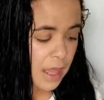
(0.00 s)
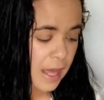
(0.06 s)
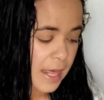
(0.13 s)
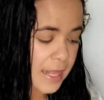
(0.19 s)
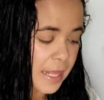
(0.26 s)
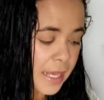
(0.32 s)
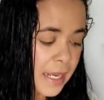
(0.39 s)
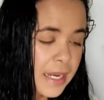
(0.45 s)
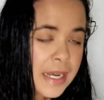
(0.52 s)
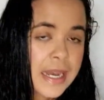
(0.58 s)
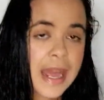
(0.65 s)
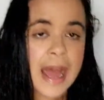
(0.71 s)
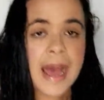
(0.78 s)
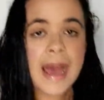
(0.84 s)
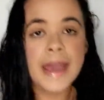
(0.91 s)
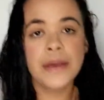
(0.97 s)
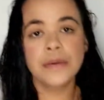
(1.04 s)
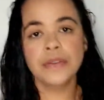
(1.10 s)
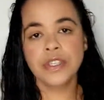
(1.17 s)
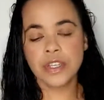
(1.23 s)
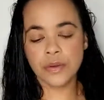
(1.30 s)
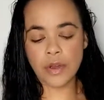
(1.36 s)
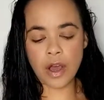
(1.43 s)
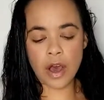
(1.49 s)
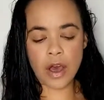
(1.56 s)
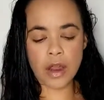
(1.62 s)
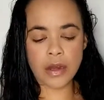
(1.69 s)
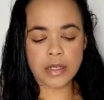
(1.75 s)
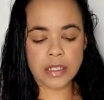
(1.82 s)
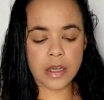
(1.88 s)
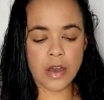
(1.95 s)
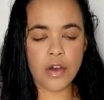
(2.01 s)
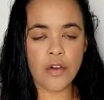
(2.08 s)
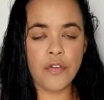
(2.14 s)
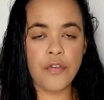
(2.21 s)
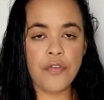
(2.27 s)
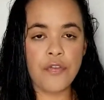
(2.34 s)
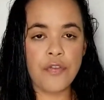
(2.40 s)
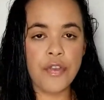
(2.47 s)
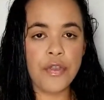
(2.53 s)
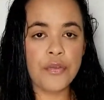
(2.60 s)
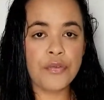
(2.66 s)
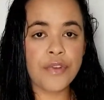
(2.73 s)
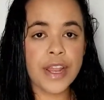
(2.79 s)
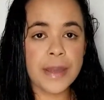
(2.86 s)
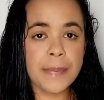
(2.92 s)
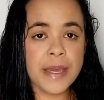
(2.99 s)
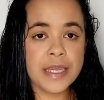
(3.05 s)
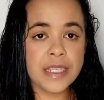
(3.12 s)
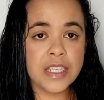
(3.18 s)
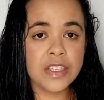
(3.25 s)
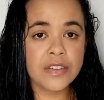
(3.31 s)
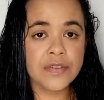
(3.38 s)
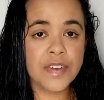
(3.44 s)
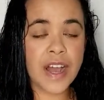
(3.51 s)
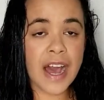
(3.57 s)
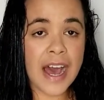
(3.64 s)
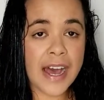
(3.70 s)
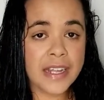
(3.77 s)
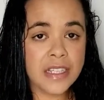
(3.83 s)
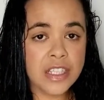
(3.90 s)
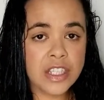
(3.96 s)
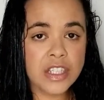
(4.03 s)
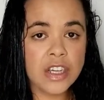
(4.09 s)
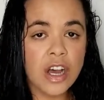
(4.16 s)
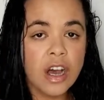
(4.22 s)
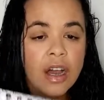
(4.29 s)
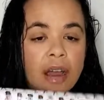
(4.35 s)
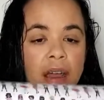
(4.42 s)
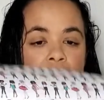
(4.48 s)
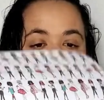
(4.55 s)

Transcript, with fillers: And then I also got three pieces of cardstock.